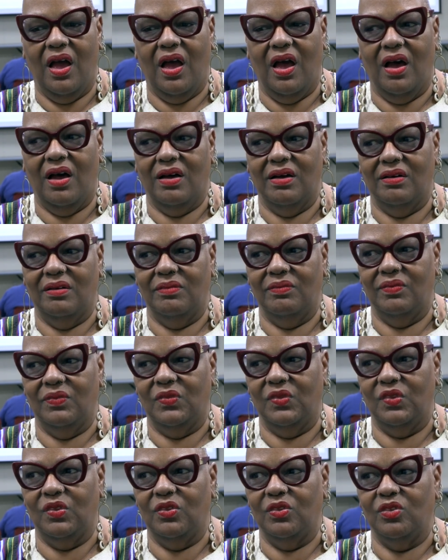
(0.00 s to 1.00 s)
um,
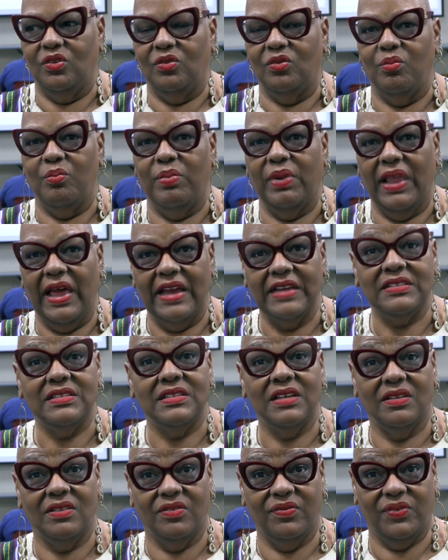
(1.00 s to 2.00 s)
black
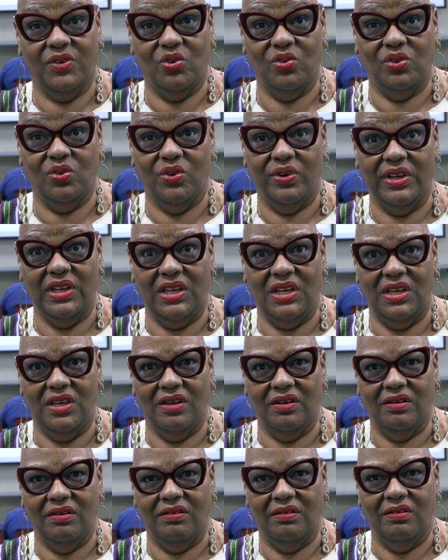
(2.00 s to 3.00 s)
Southern folklore
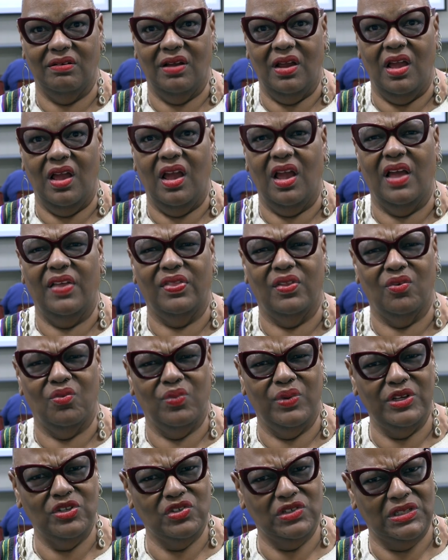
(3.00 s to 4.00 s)
here and the
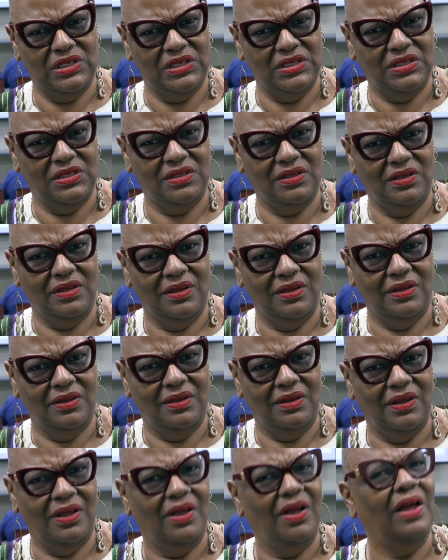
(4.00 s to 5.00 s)
richness.
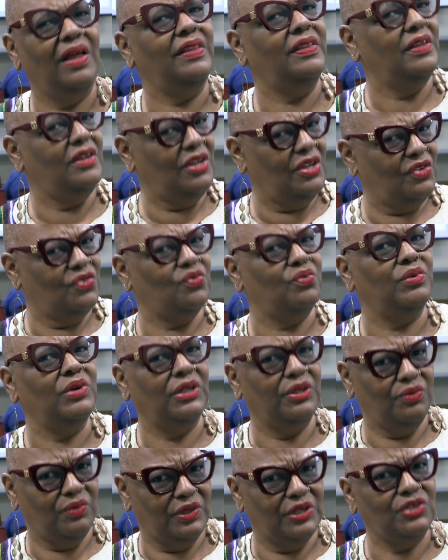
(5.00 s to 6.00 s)
It is
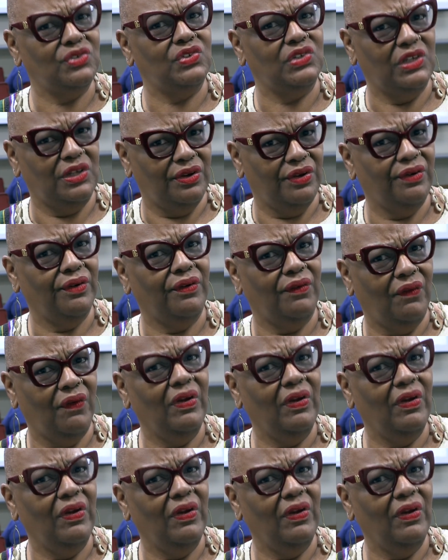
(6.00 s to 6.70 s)
really rich here.